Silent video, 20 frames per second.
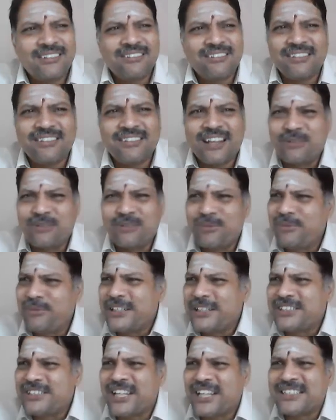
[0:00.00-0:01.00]
there may
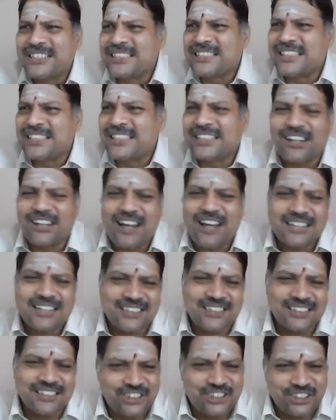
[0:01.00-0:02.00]
be changes in the
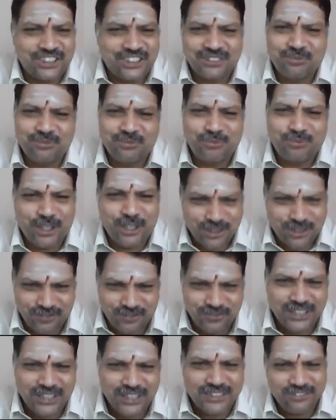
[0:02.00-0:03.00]
cost condition. Because
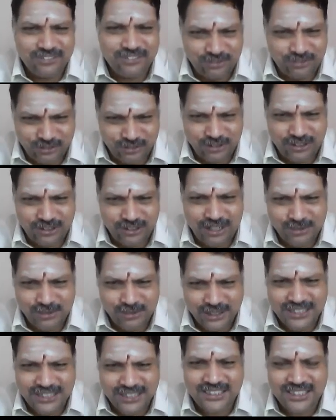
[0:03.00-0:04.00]
of that,
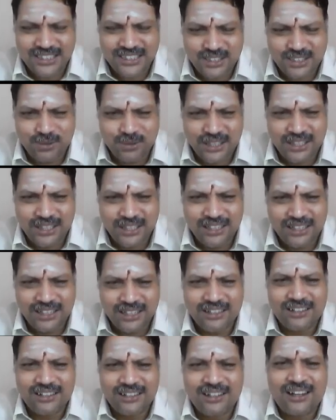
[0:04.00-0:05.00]
business risk will
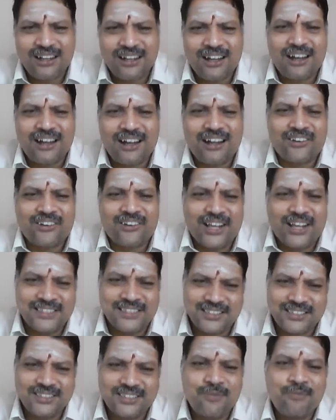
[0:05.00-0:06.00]

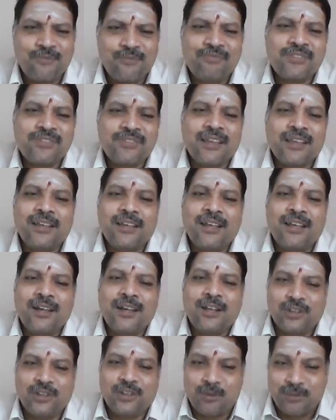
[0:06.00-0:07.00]
arise.
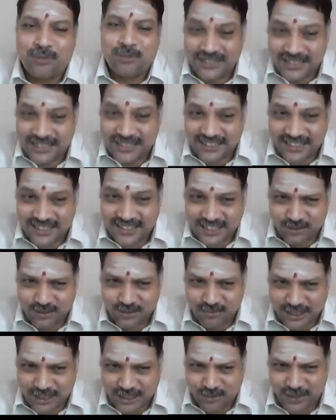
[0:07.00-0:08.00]
The business risk
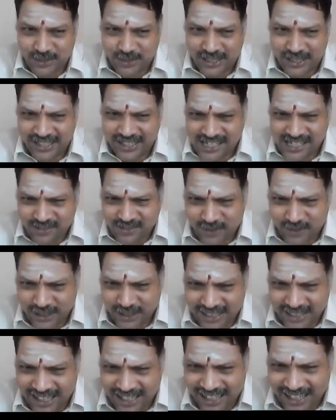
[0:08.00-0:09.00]
must be dealt
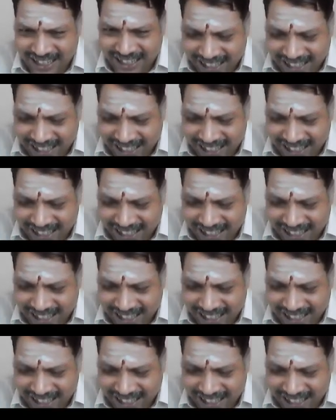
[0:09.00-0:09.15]
with the